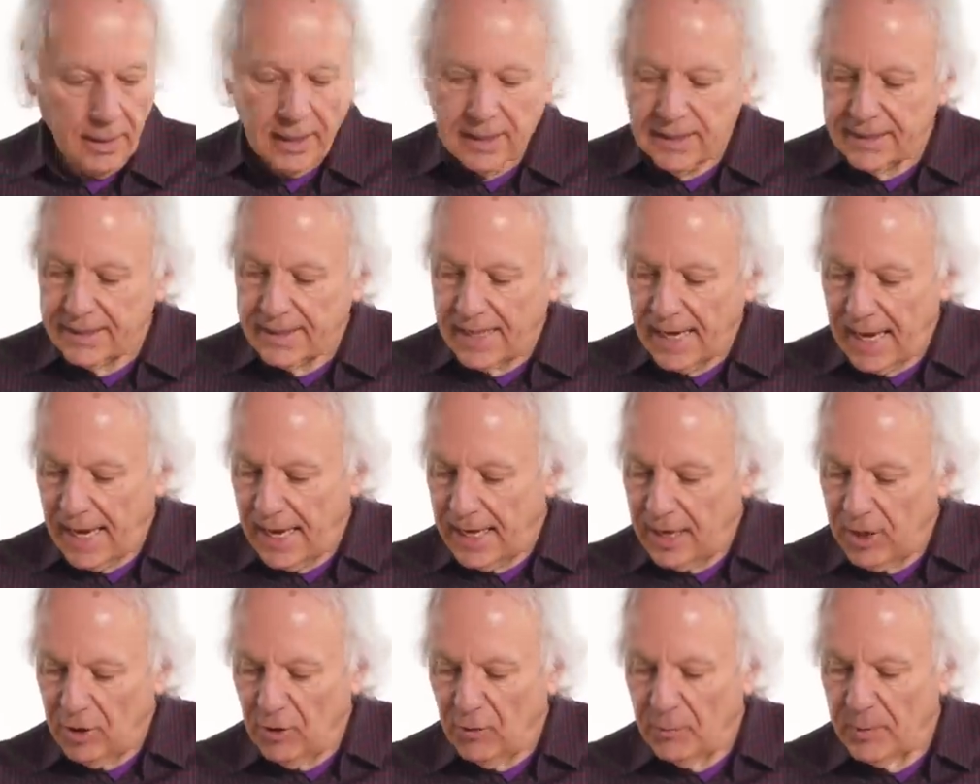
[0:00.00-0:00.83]
Let's say
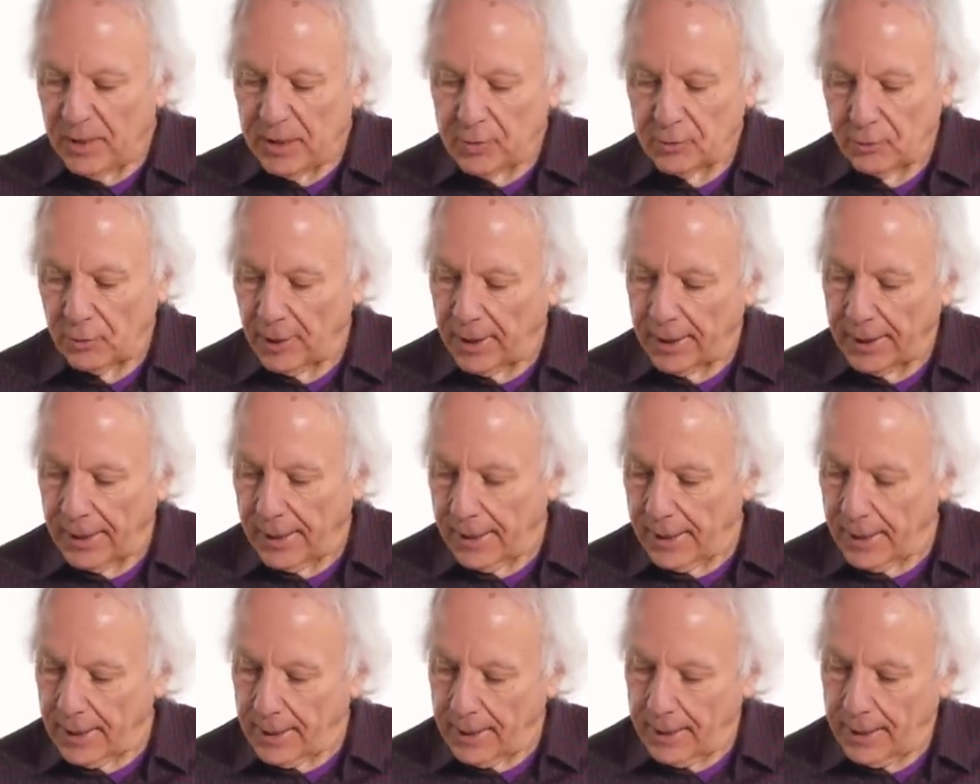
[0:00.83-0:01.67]
you've been
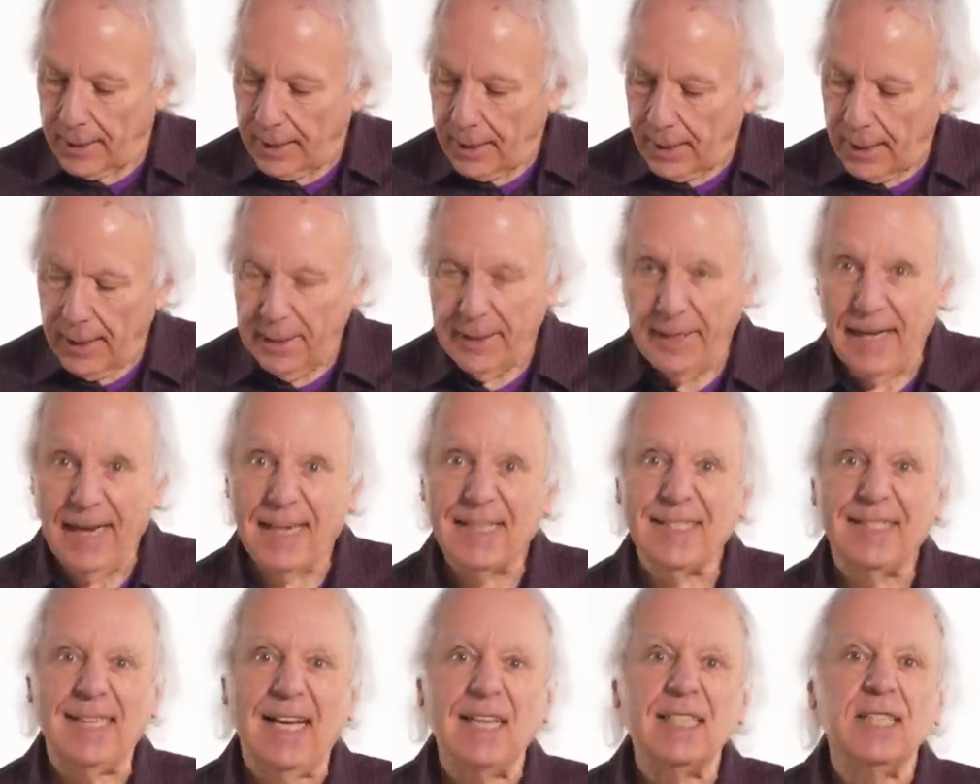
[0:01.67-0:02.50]
drinking an
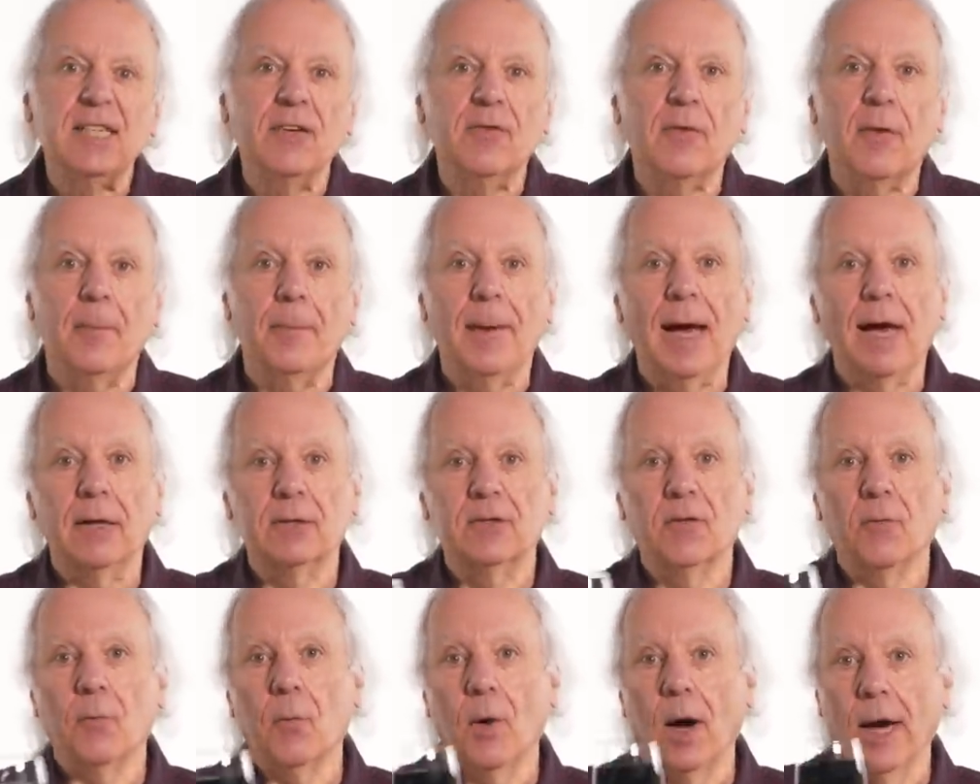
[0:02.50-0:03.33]
excessive
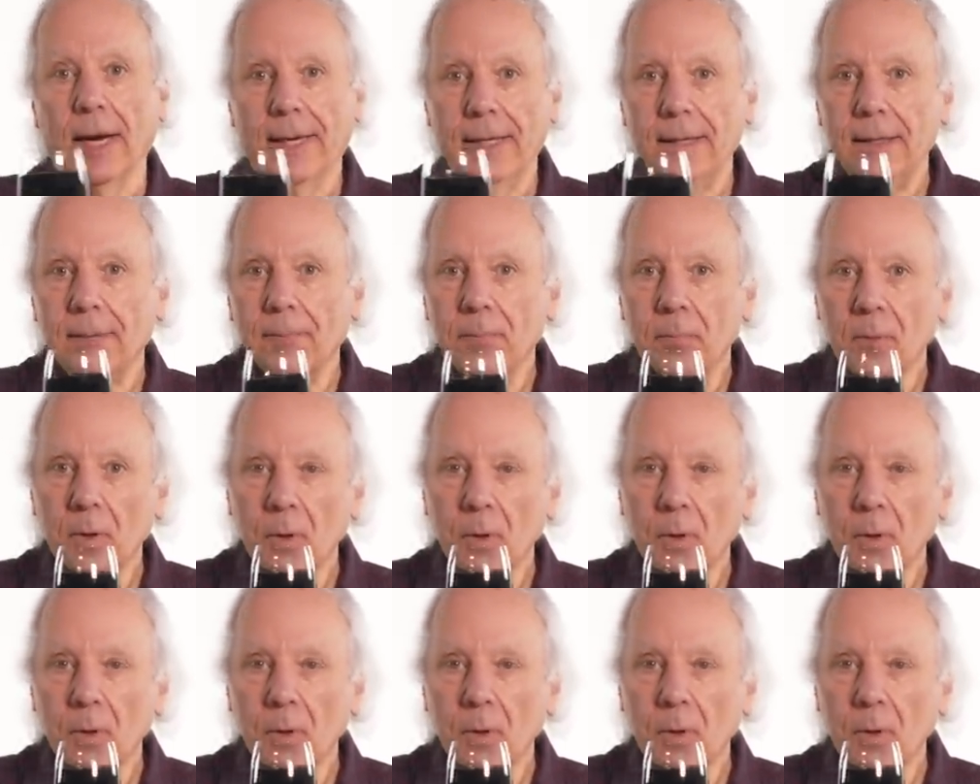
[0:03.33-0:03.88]
amount of wine